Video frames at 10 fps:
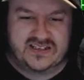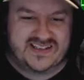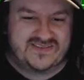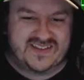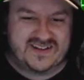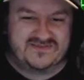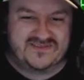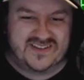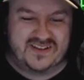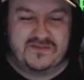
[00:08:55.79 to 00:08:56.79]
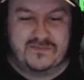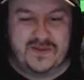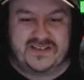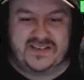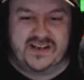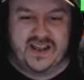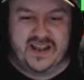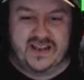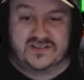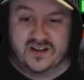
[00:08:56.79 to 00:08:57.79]
See if that does anything. Passing
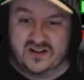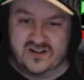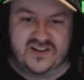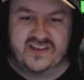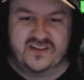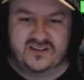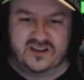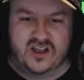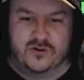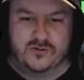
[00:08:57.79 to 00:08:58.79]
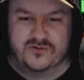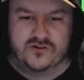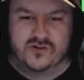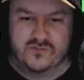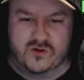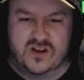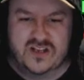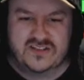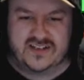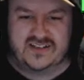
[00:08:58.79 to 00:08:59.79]
is high, low, normal.
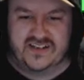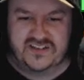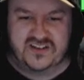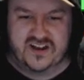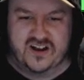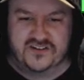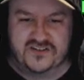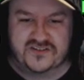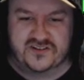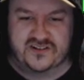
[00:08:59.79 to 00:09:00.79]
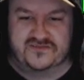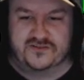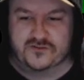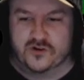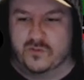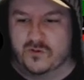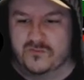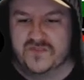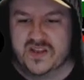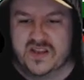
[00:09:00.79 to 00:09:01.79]
Tackling is hard, soft, normal.